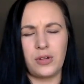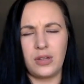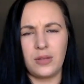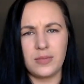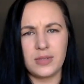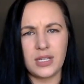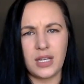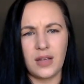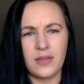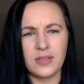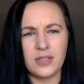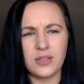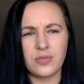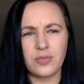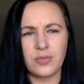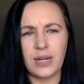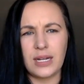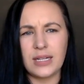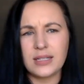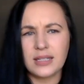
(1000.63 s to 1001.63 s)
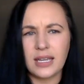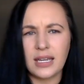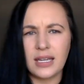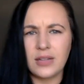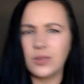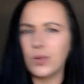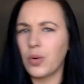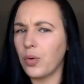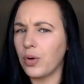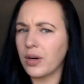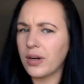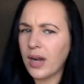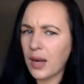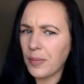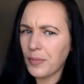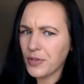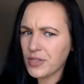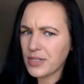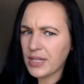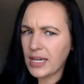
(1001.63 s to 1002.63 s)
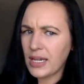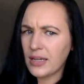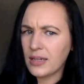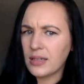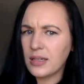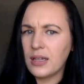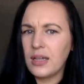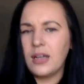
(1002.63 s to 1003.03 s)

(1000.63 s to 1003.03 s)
themselves as red-skinned or copper-skinned.